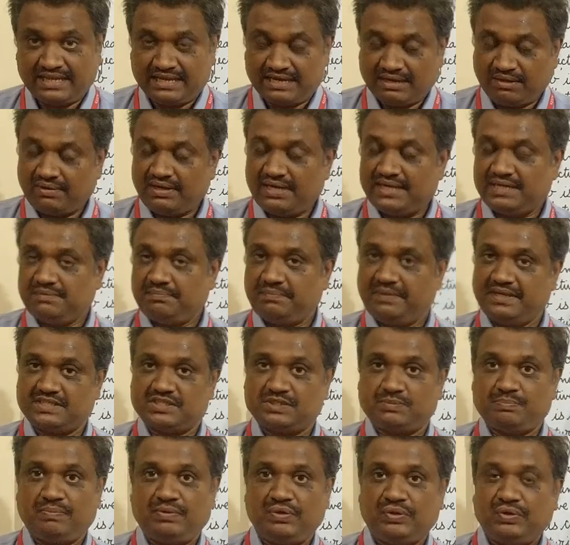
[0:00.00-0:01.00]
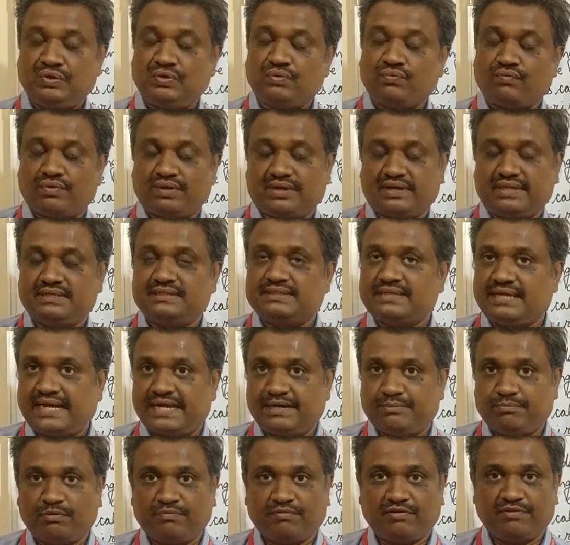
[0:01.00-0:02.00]
Now let me explain you what is
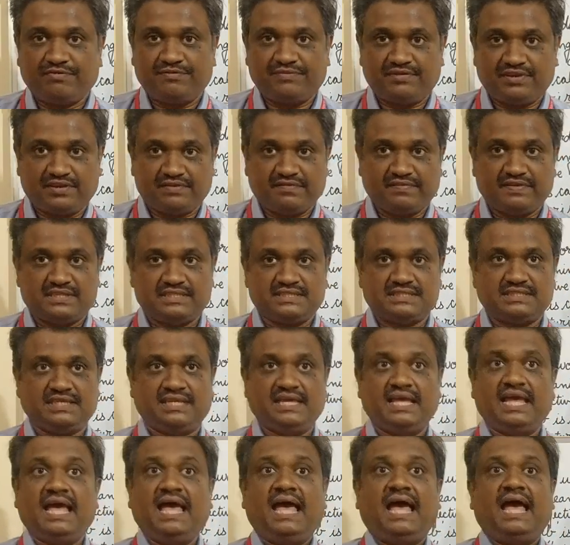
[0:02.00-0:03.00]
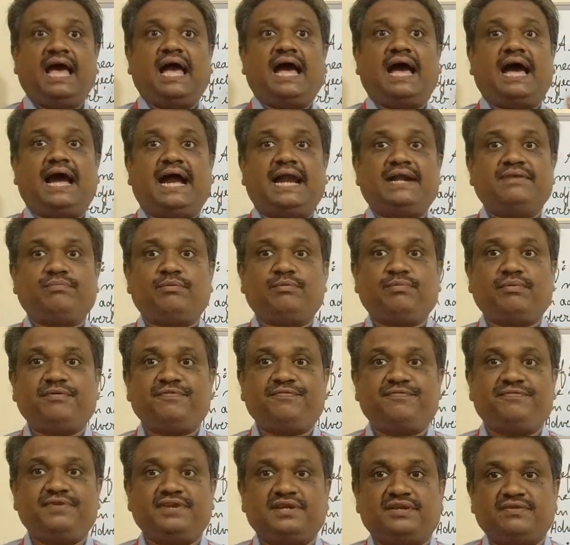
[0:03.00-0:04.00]
adverb of frequency. Adverb
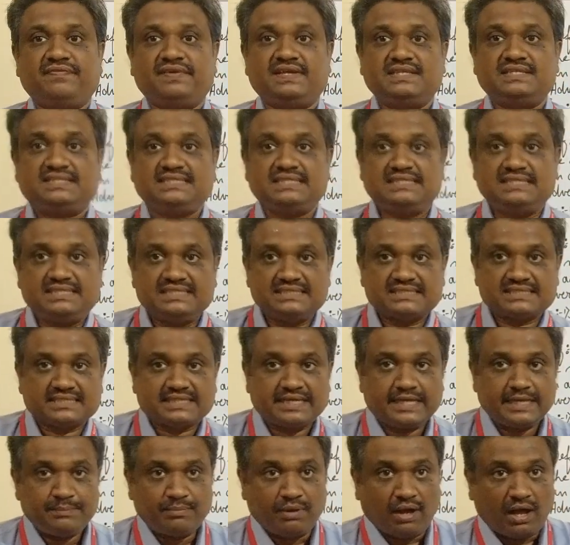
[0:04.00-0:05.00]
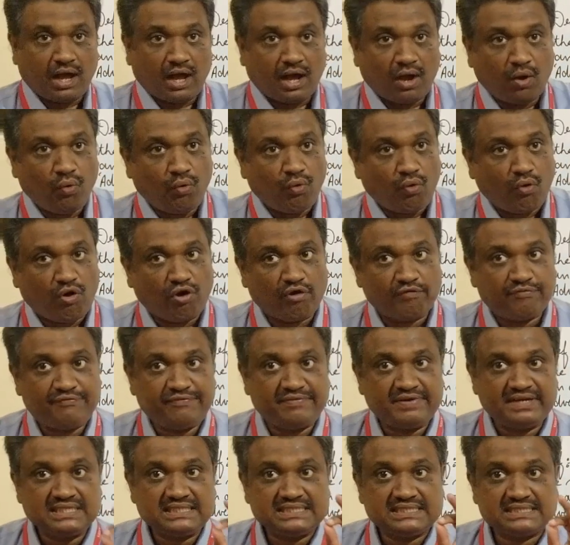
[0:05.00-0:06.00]
of frequency describe how
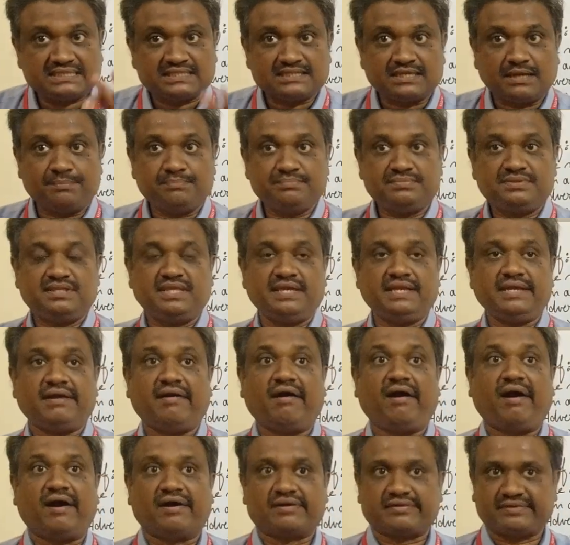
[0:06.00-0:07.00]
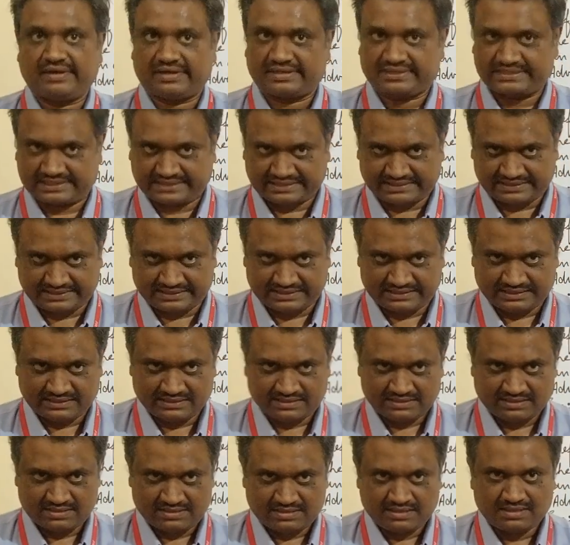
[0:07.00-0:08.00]
often something occurs.
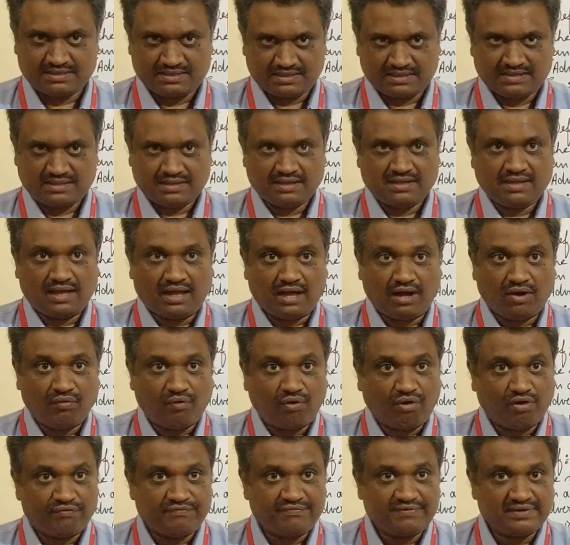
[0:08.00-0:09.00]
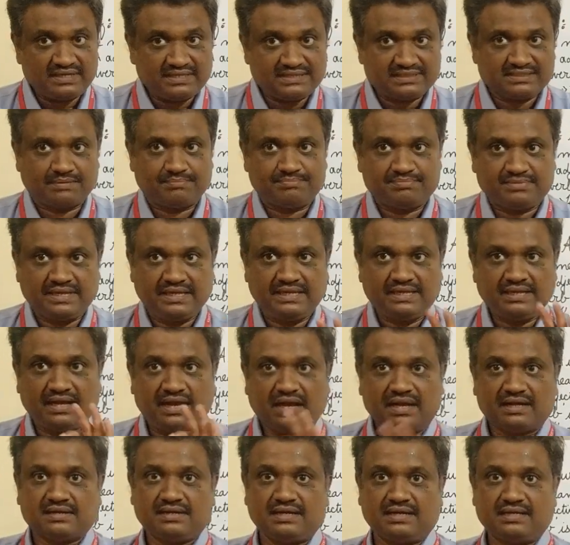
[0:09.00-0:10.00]
How often something
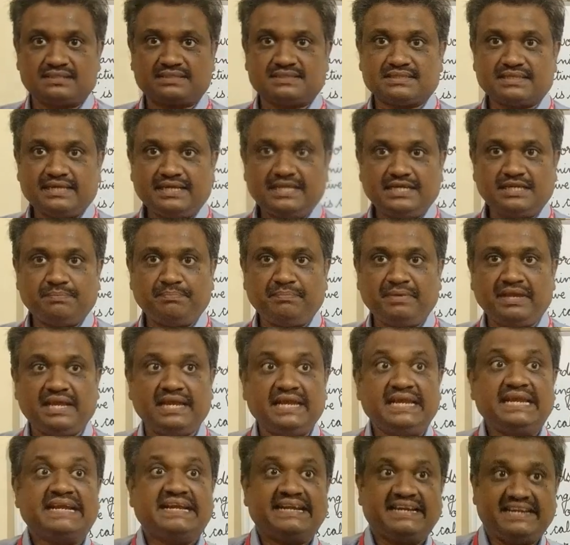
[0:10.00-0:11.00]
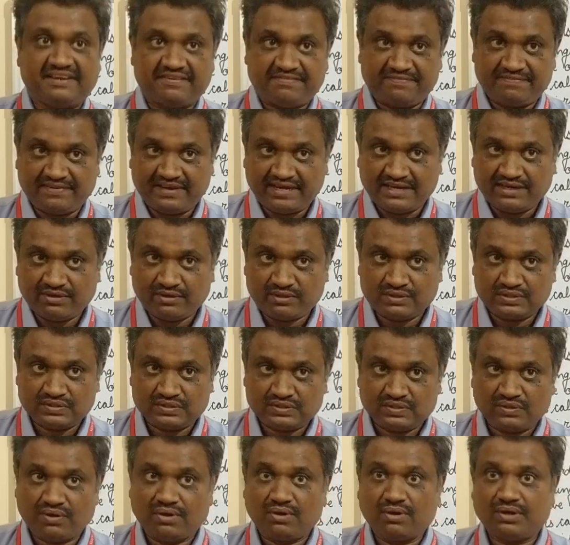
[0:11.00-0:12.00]
occurs. It may definite
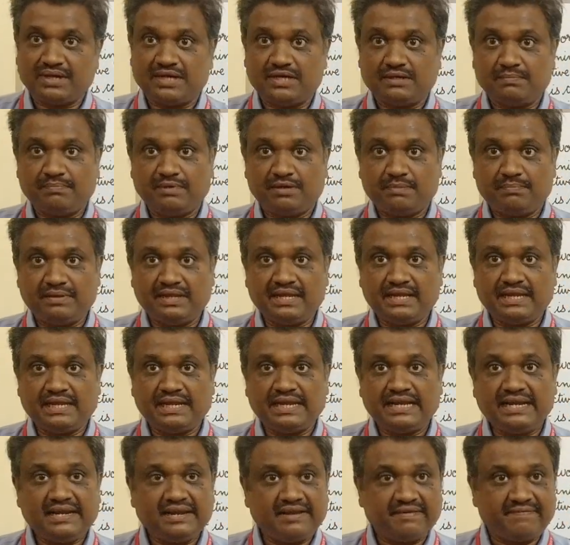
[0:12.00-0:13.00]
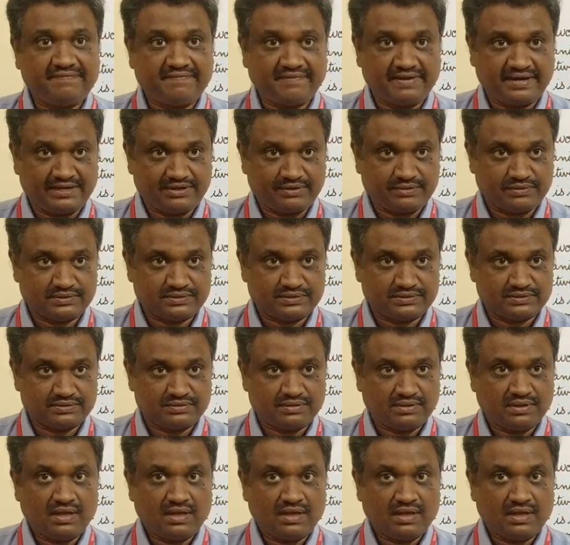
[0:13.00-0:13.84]
also or it may be indefinite also.